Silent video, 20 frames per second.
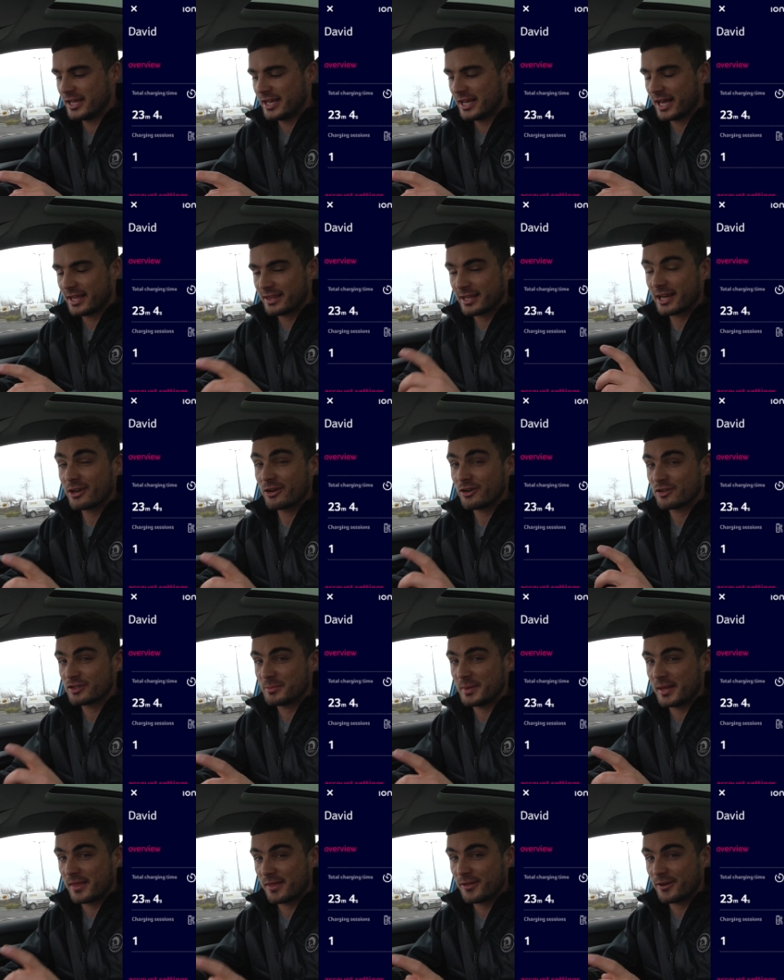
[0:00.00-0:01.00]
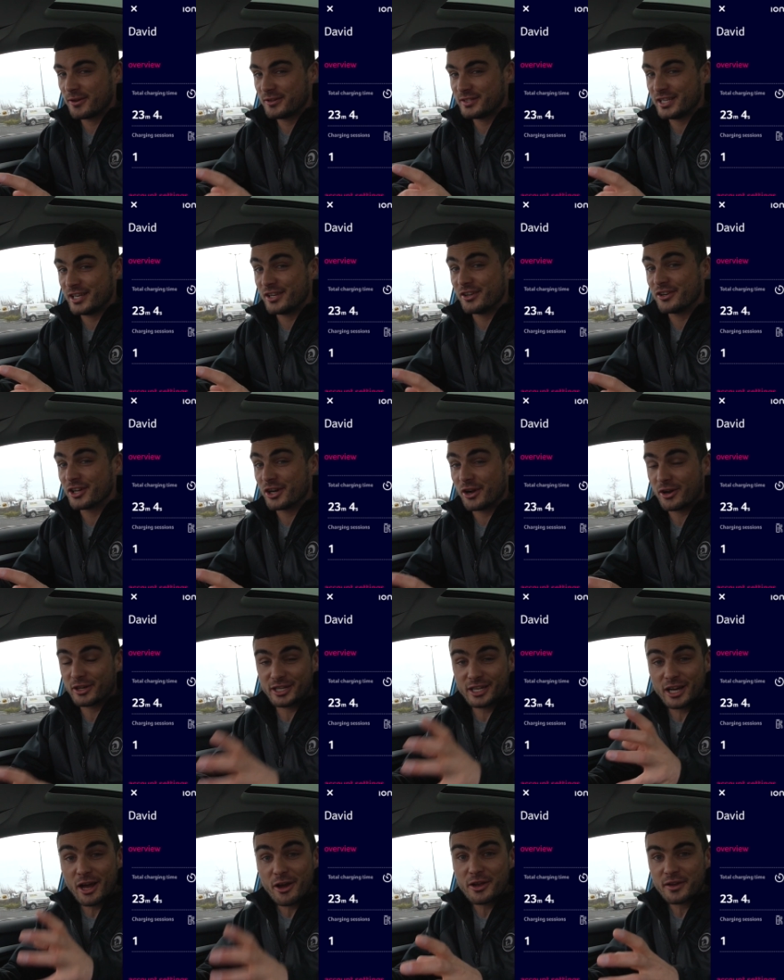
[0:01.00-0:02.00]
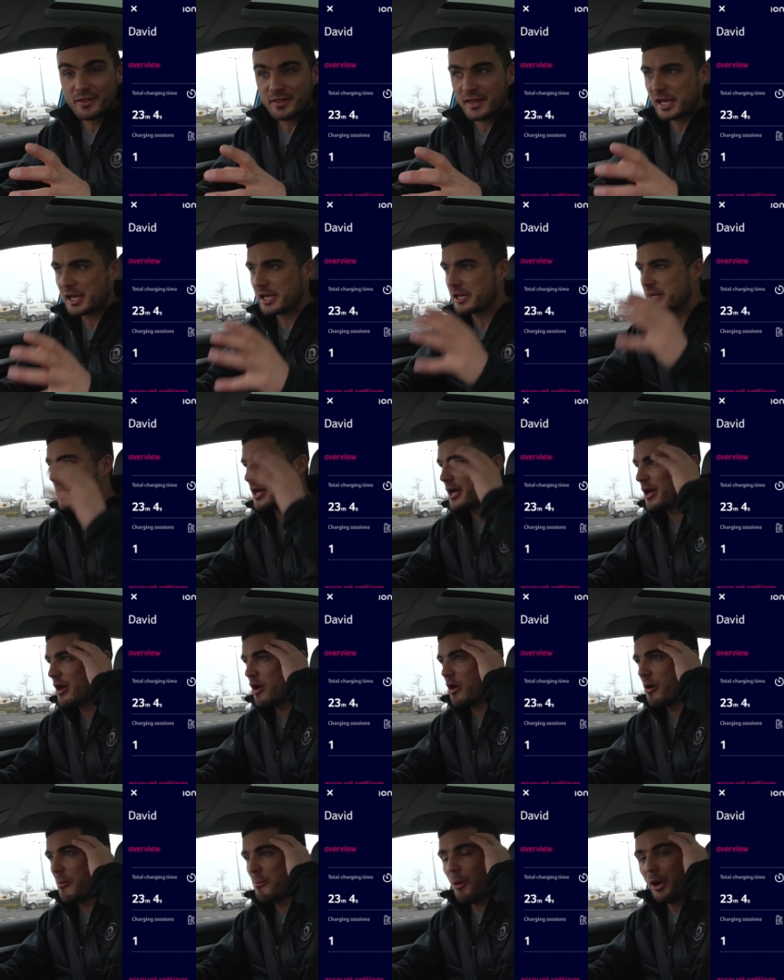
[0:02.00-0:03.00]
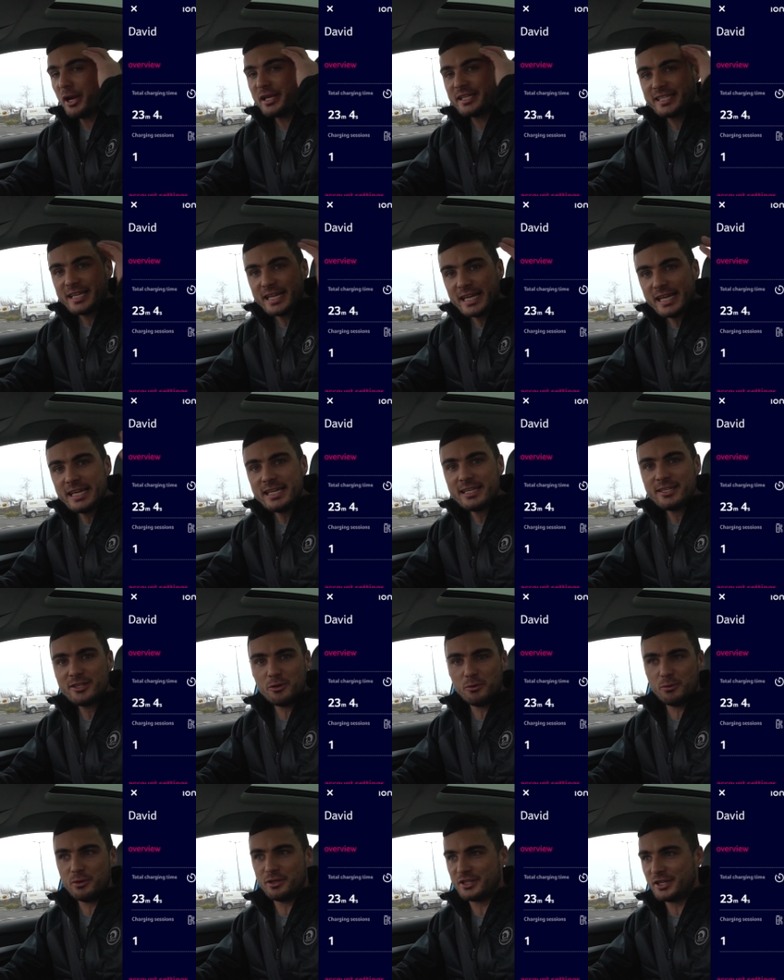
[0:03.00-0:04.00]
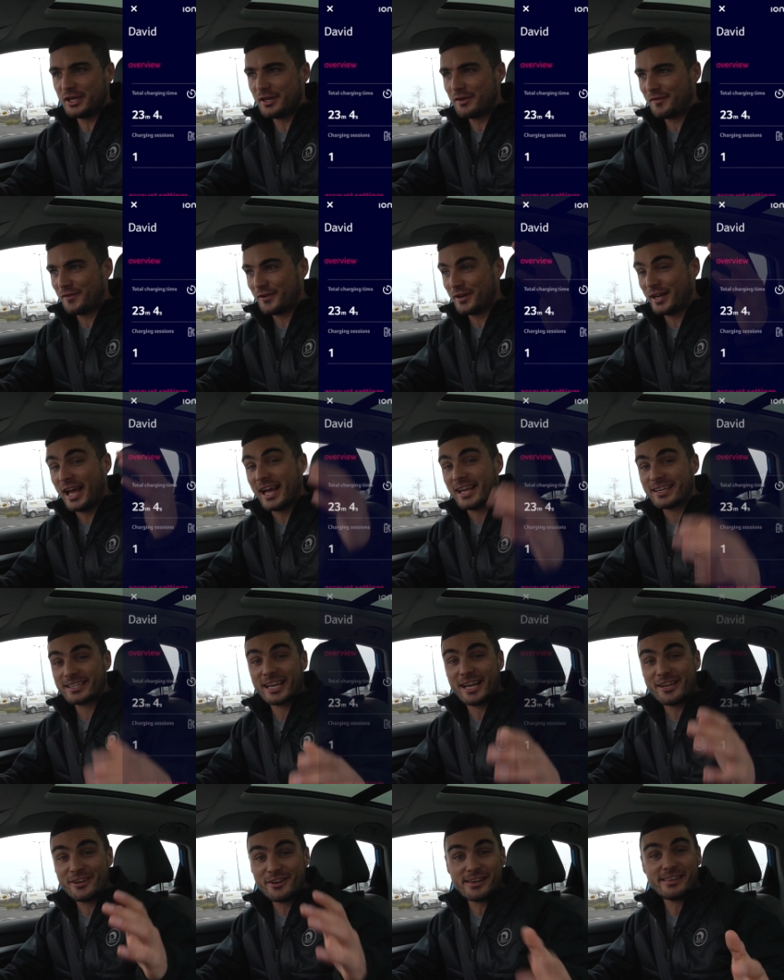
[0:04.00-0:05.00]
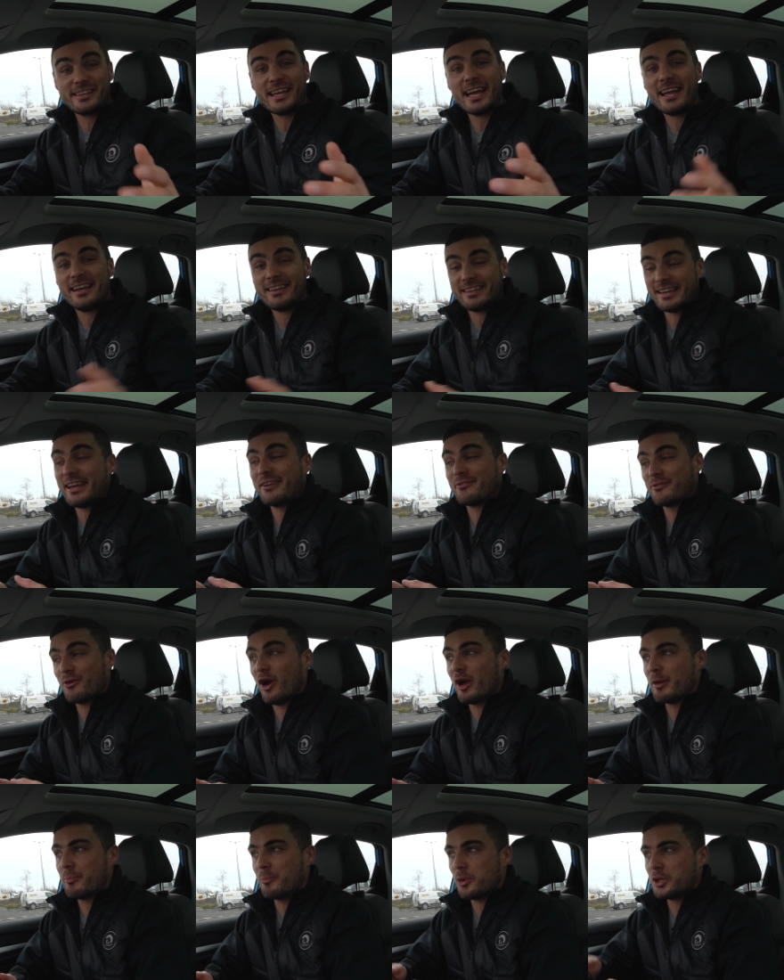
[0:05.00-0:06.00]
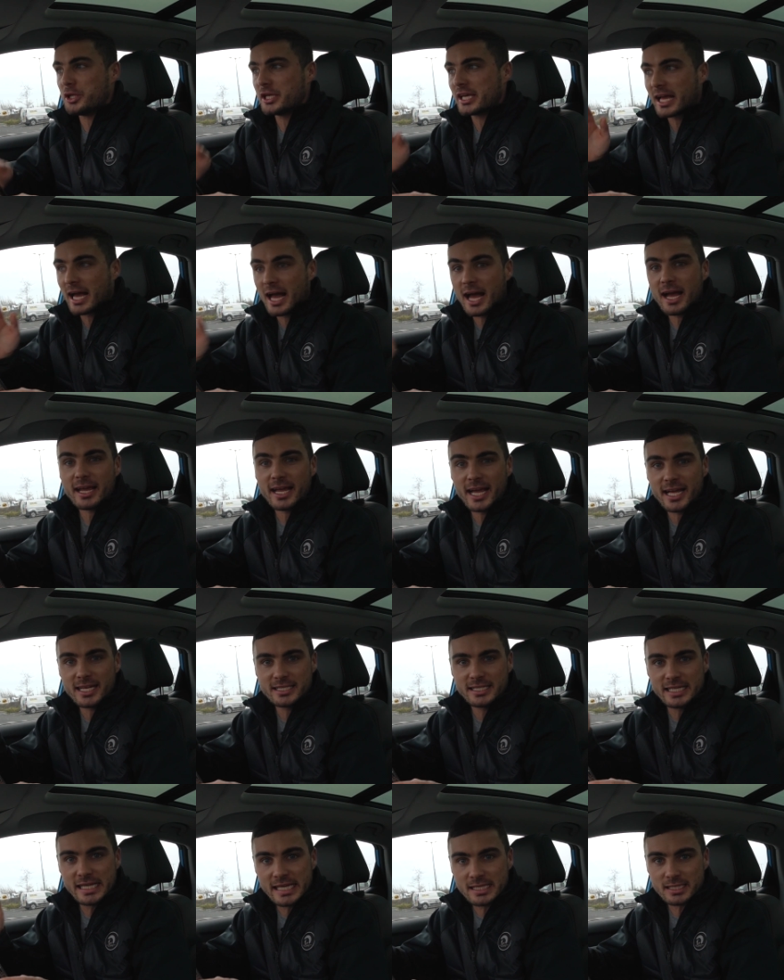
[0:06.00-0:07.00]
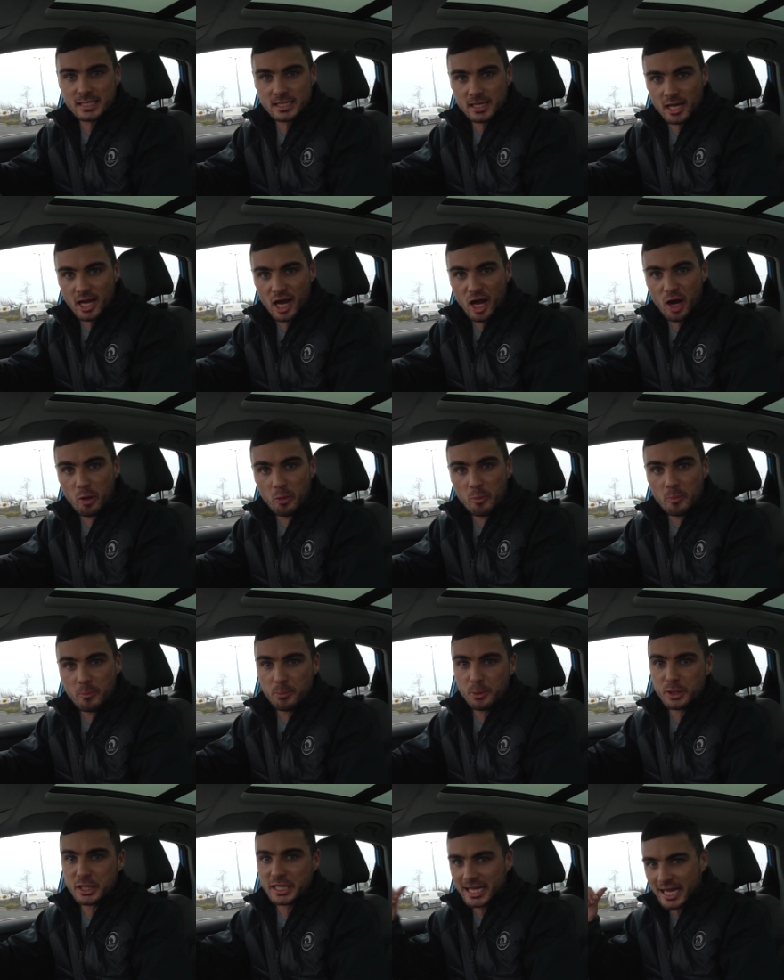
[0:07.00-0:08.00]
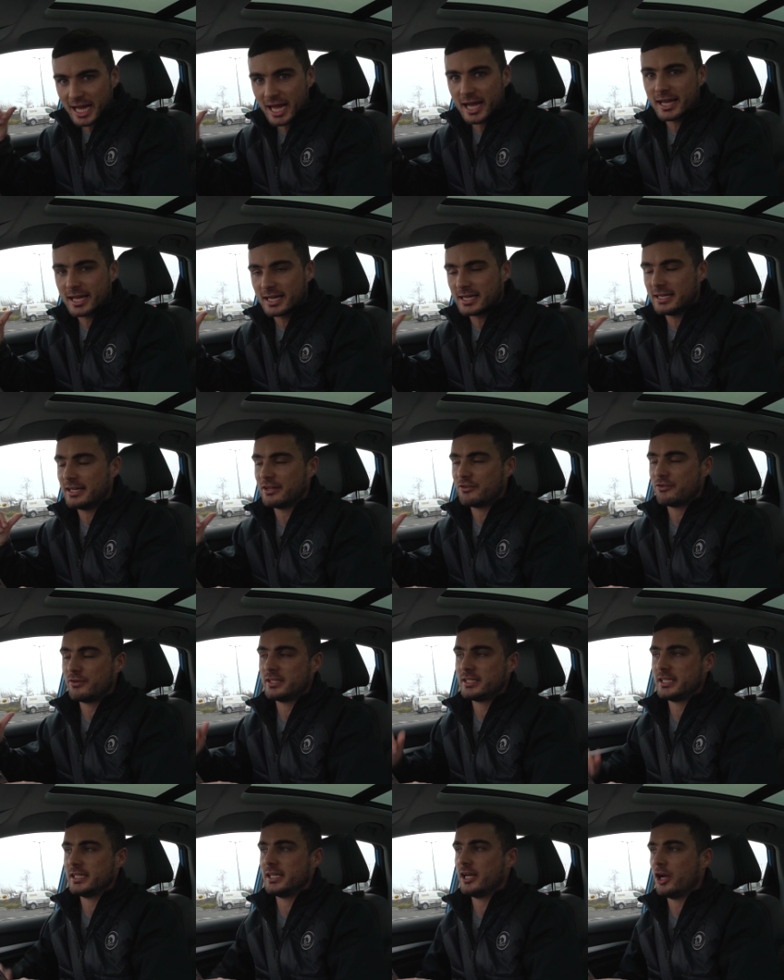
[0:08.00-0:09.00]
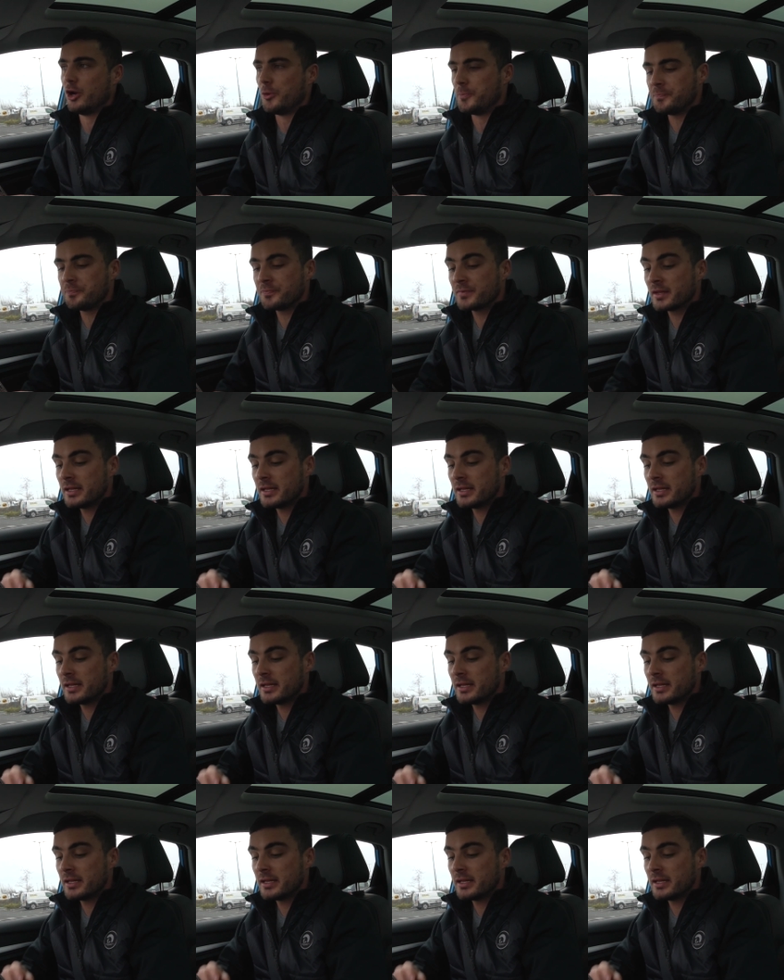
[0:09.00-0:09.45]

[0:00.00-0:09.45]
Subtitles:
and that cost me €13. And I know you're thinking, My diesel would do it for less, and you're dead right, but you can't get diesel at home, but you can get electricity at home.